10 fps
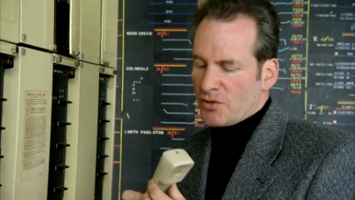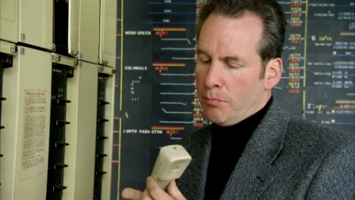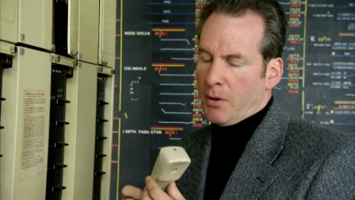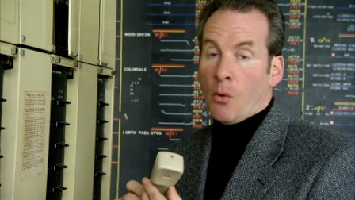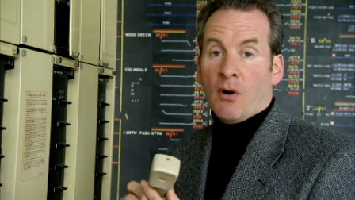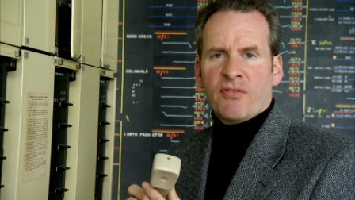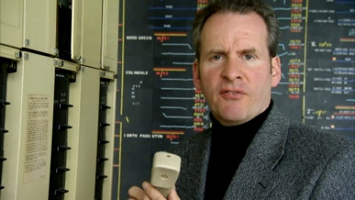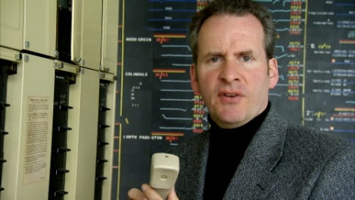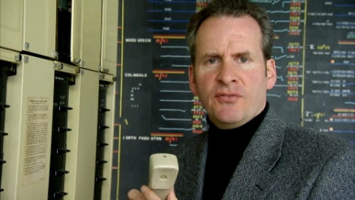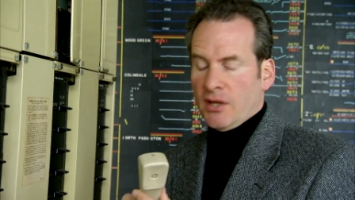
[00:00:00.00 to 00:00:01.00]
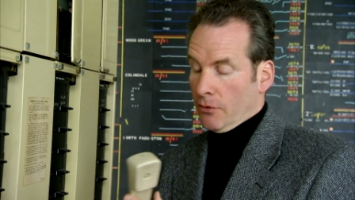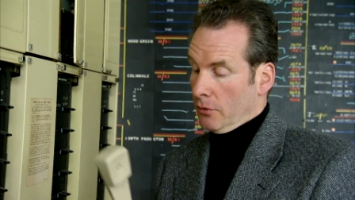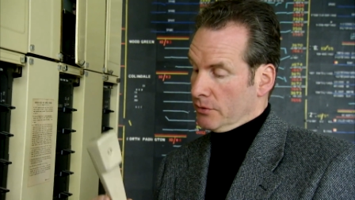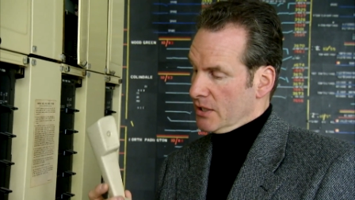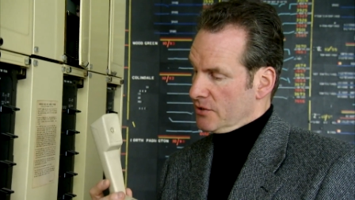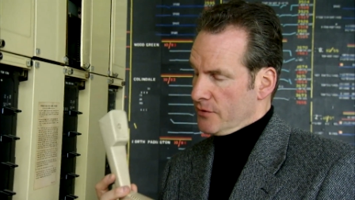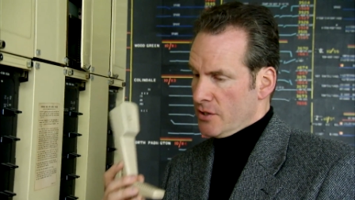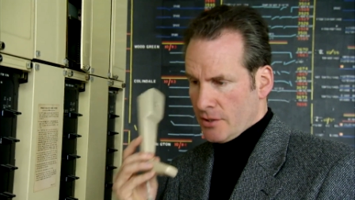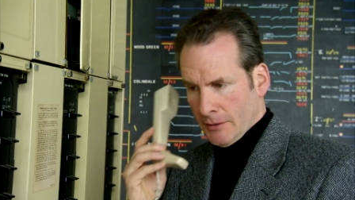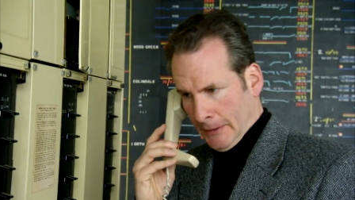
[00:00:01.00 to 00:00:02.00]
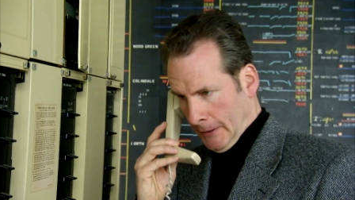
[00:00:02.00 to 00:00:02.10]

Just blow off the 50-year-old dust first.